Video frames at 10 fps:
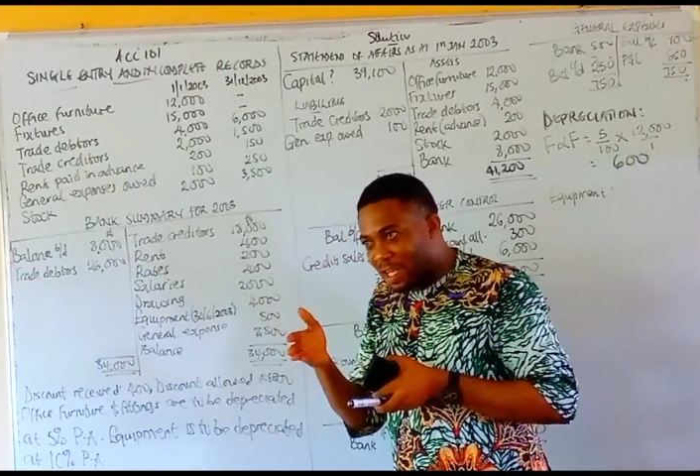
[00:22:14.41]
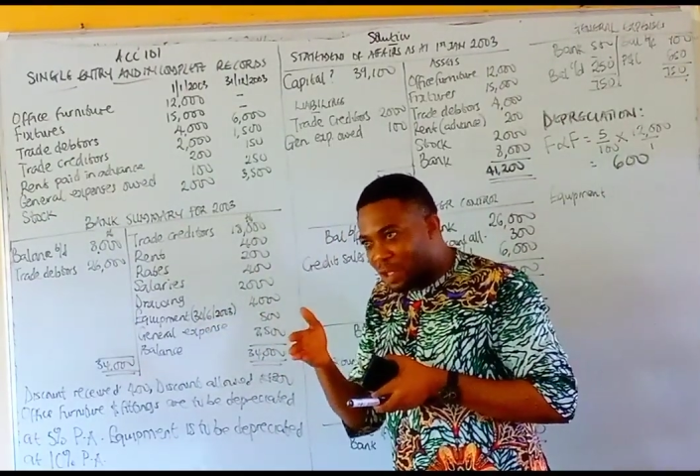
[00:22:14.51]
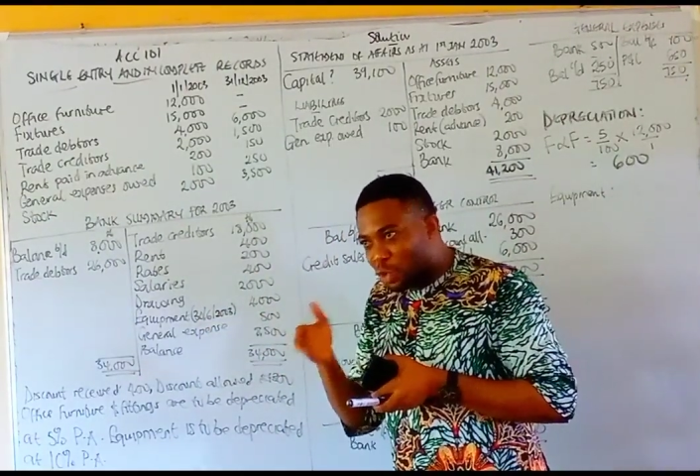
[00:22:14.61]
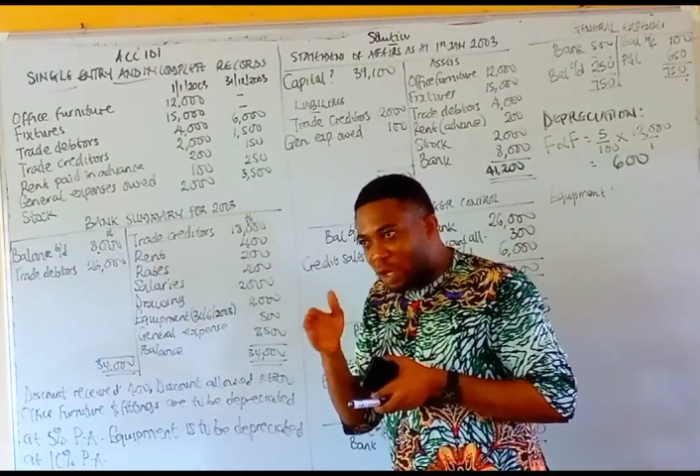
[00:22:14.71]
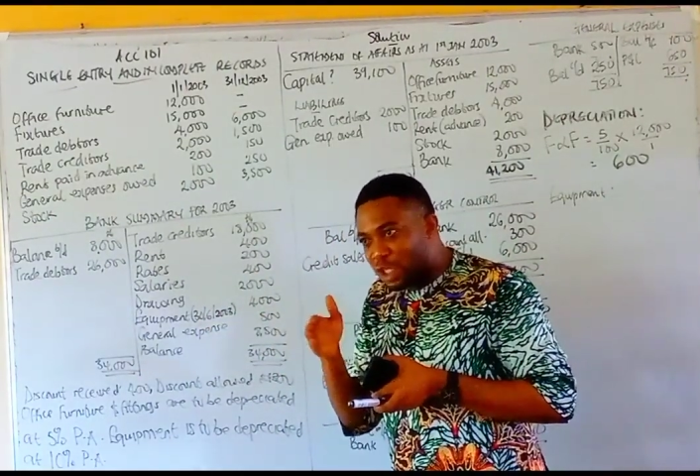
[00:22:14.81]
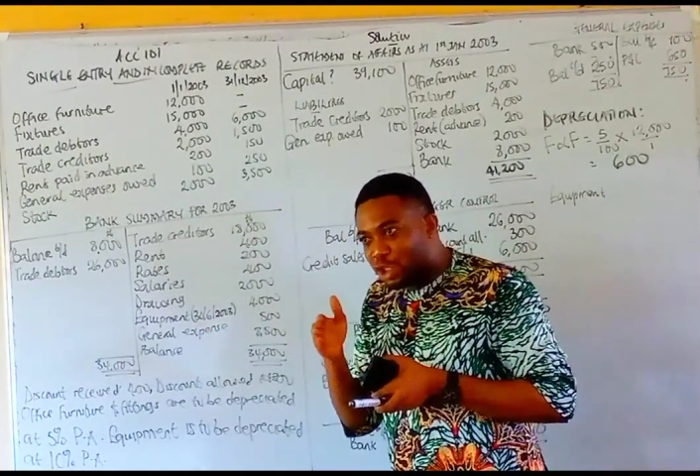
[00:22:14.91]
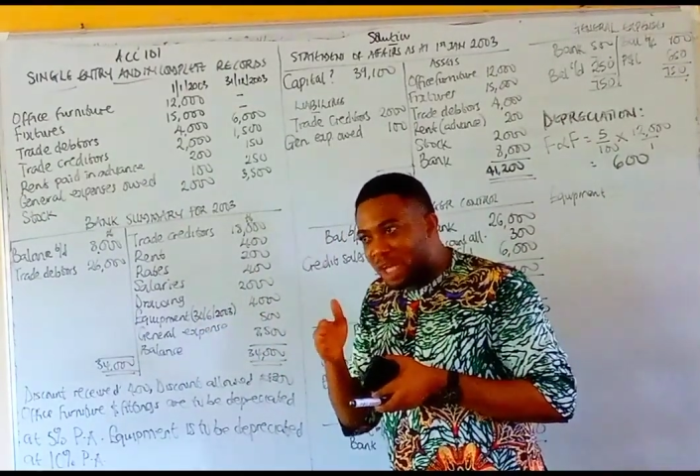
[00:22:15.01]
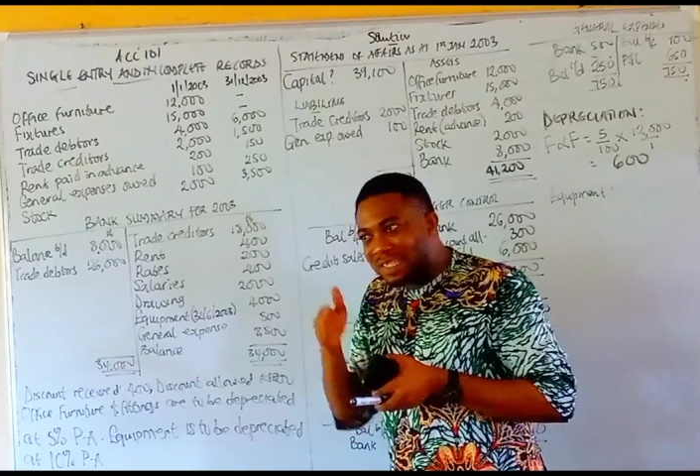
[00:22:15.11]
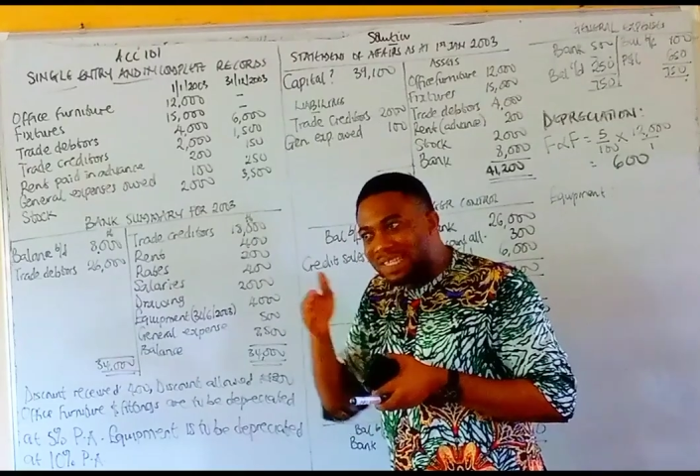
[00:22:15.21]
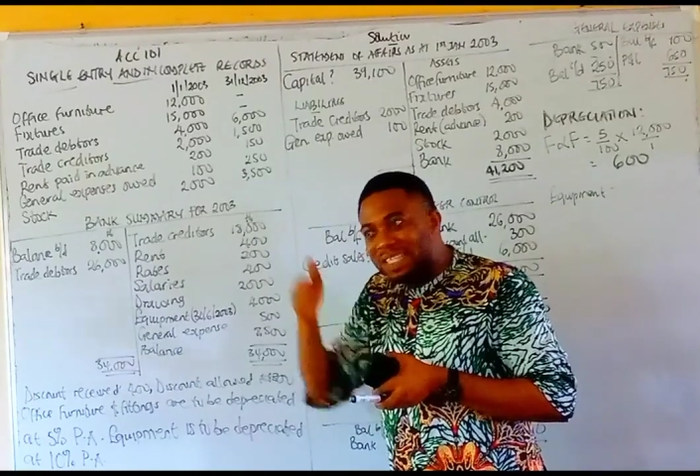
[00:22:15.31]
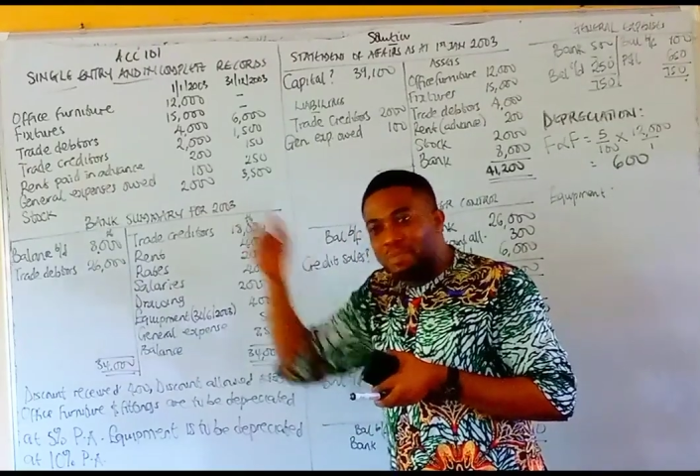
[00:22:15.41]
So it is just 6